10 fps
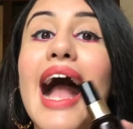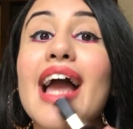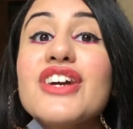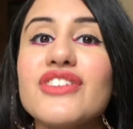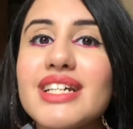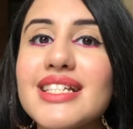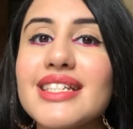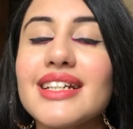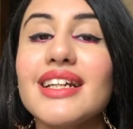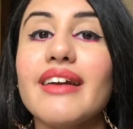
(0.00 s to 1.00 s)
I
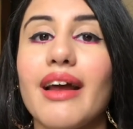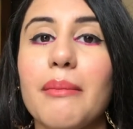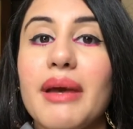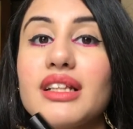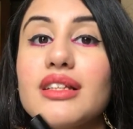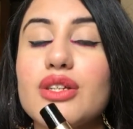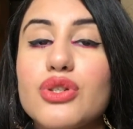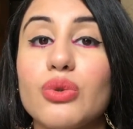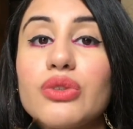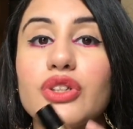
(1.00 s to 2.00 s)
recently recommended
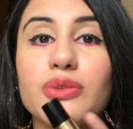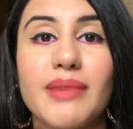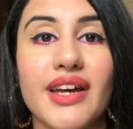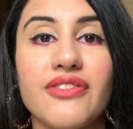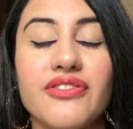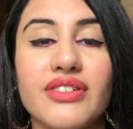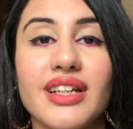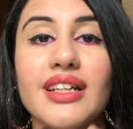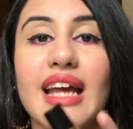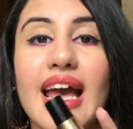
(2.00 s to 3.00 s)
this toner to my
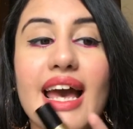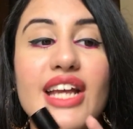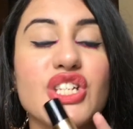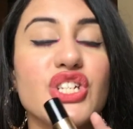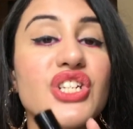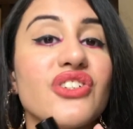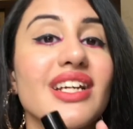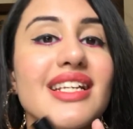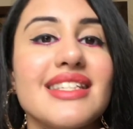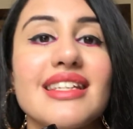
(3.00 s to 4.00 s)
friend and she
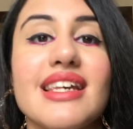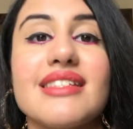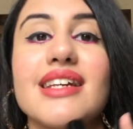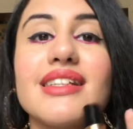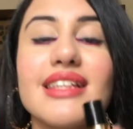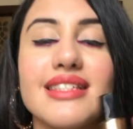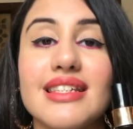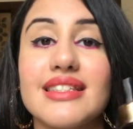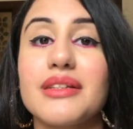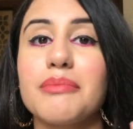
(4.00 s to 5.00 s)
really says that this
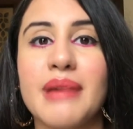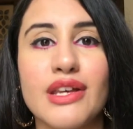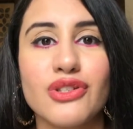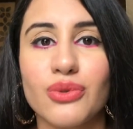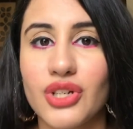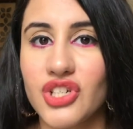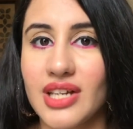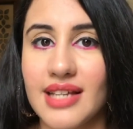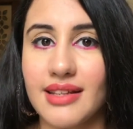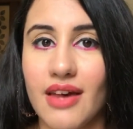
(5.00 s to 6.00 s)
is the best toner
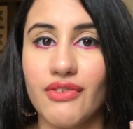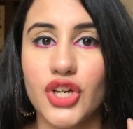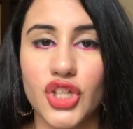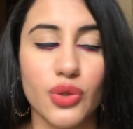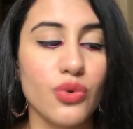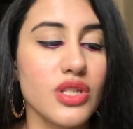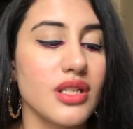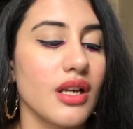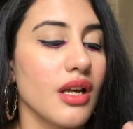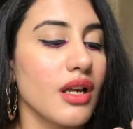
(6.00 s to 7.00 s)
she has ever used.